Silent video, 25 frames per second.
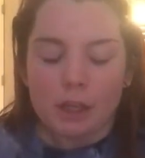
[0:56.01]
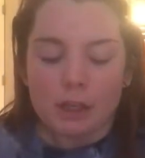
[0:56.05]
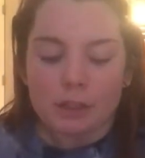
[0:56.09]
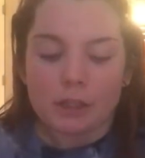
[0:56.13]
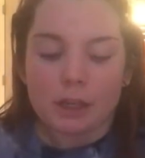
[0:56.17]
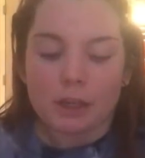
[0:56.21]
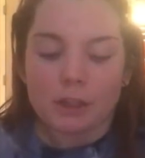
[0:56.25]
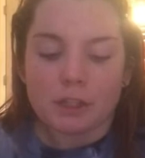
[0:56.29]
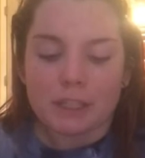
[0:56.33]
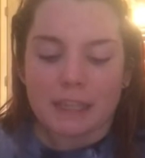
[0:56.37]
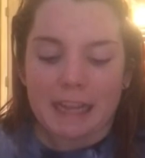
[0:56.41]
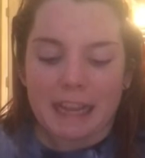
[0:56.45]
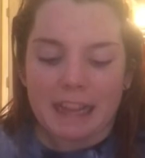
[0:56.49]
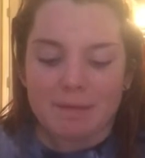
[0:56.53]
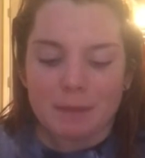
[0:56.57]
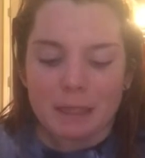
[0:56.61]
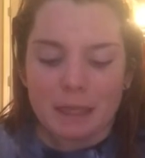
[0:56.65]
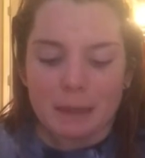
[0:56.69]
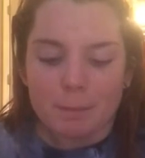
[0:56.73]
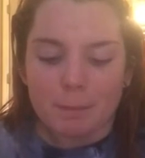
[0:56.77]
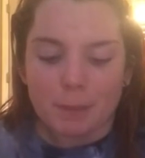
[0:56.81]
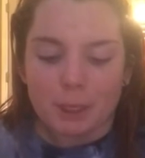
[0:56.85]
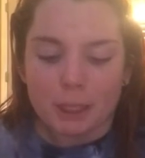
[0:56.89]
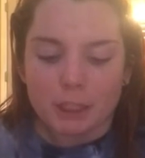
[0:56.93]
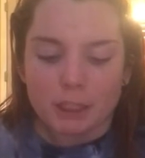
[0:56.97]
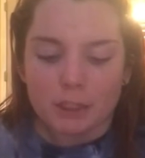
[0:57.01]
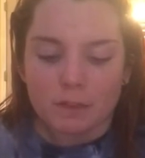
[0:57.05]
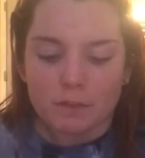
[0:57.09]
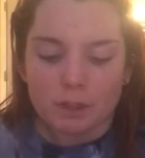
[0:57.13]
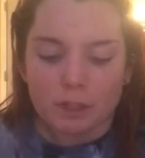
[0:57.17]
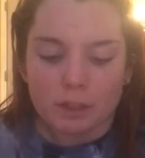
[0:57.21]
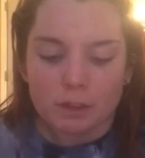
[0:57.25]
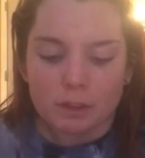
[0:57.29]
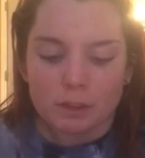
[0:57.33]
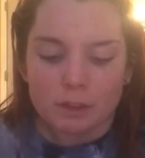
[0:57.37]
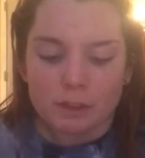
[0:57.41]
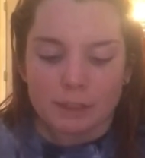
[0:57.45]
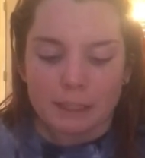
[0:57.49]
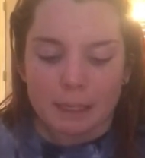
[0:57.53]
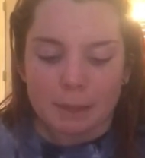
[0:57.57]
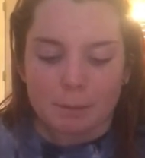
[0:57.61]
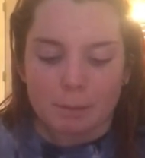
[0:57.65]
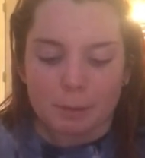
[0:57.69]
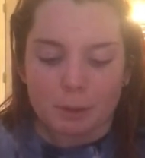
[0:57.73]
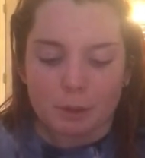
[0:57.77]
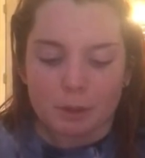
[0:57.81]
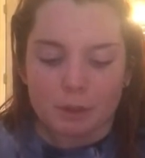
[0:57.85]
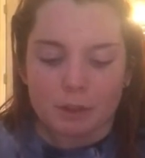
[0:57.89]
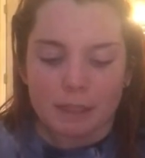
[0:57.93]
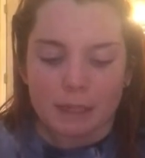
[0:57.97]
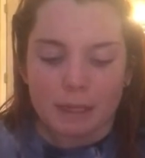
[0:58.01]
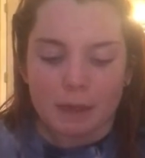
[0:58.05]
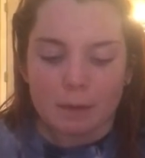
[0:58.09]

So she gave me a bunch of little samples,